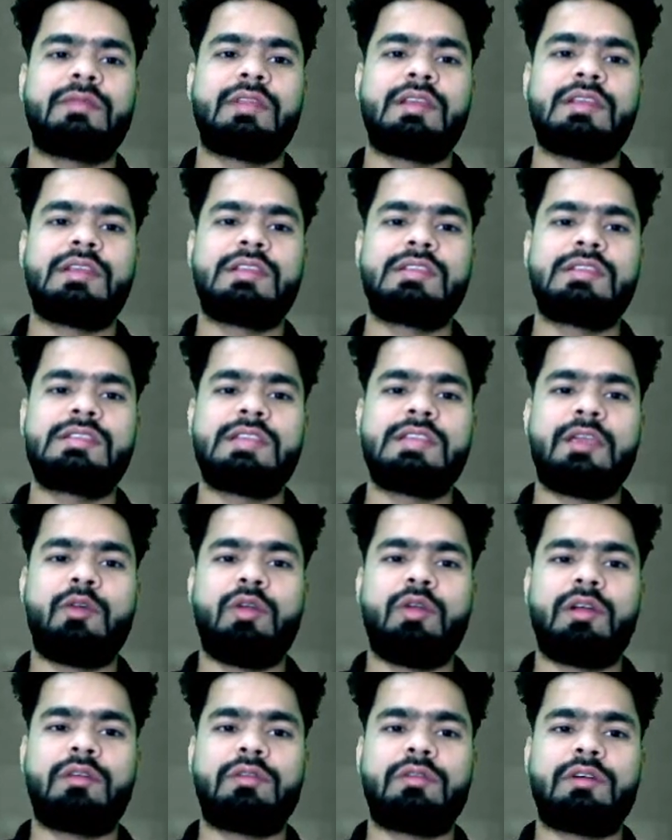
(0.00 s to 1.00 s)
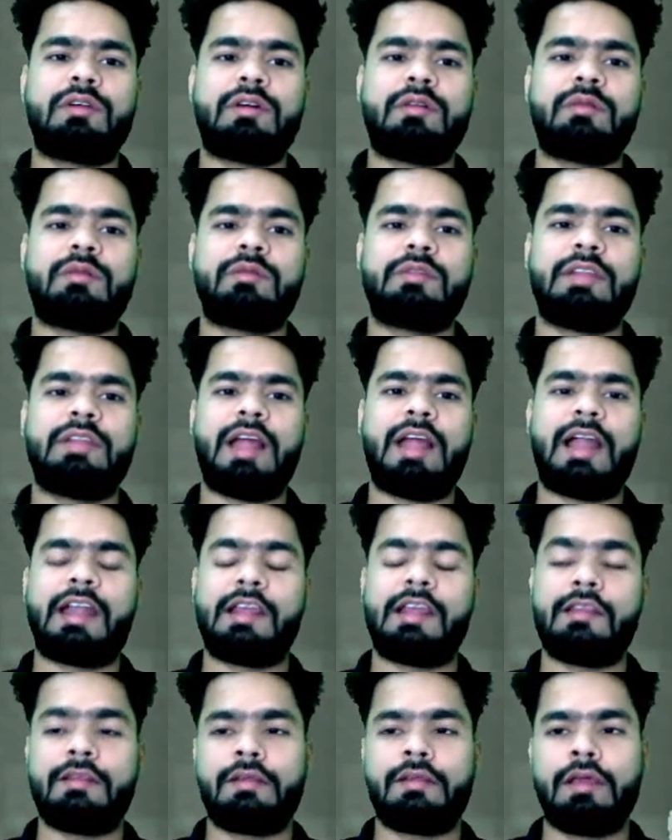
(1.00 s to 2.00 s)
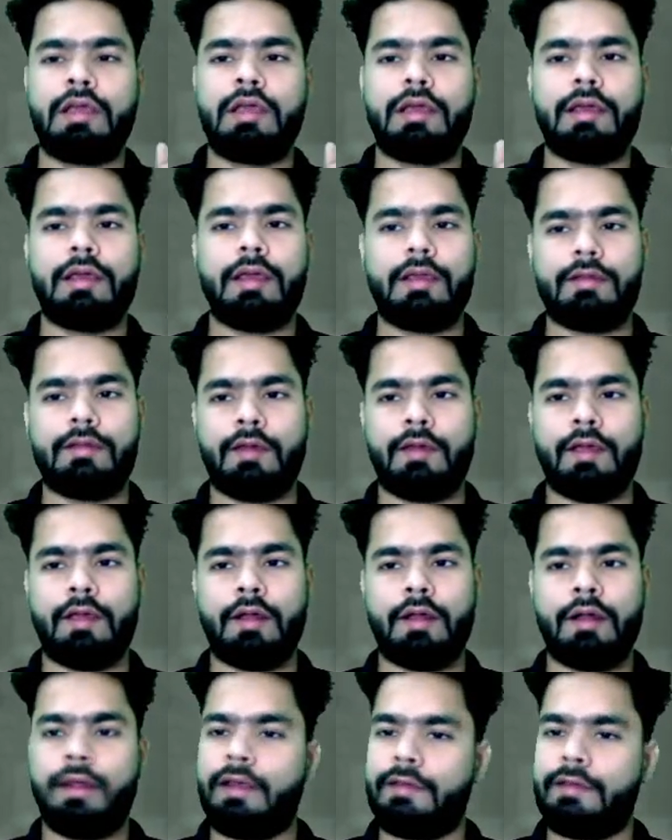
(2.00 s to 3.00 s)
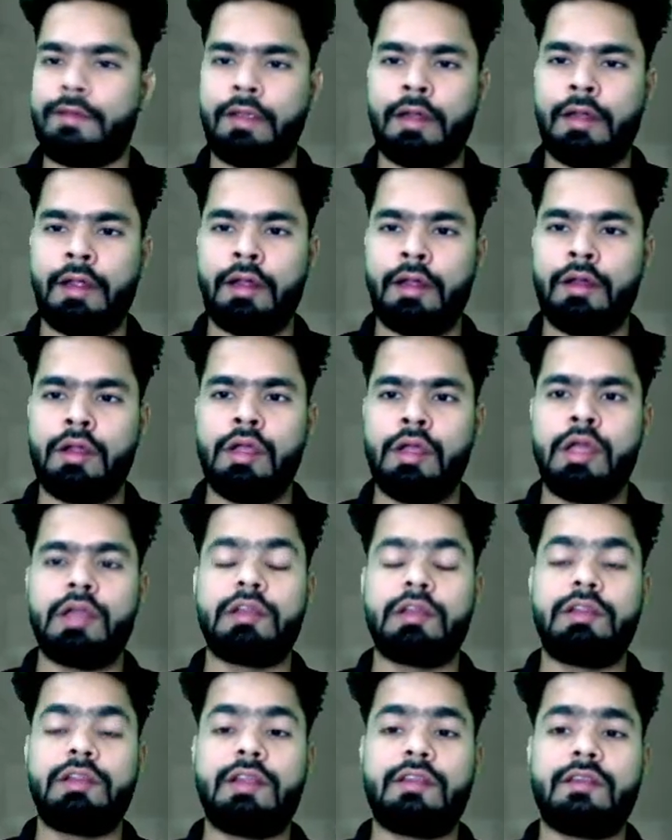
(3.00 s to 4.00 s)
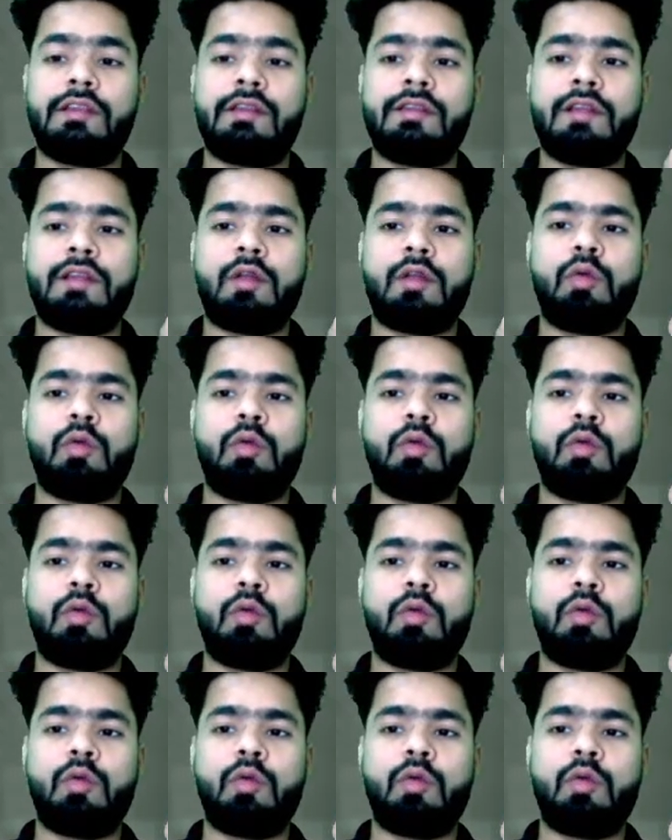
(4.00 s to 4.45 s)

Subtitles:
Singular verb, that is here. Is it clear? This is the rule